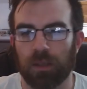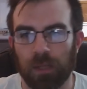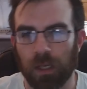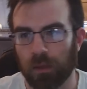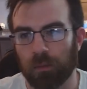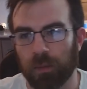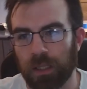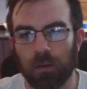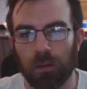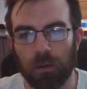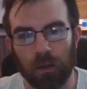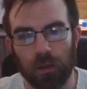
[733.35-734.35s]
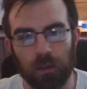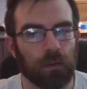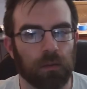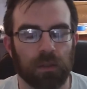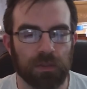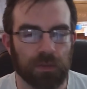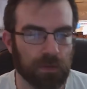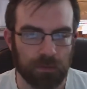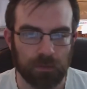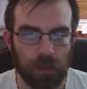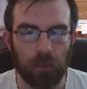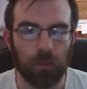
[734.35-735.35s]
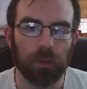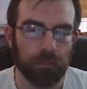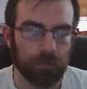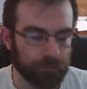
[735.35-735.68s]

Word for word: I'm not going to read the whole article because that would